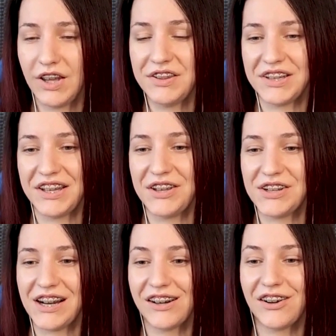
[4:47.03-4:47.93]
Isn't
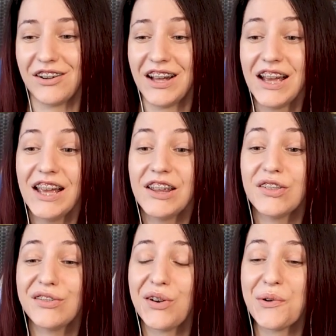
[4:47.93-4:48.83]
cute at all.
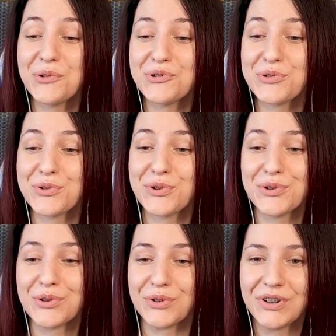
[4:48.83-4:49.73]
So
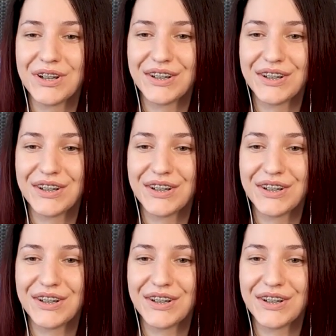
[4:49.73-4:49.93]
true.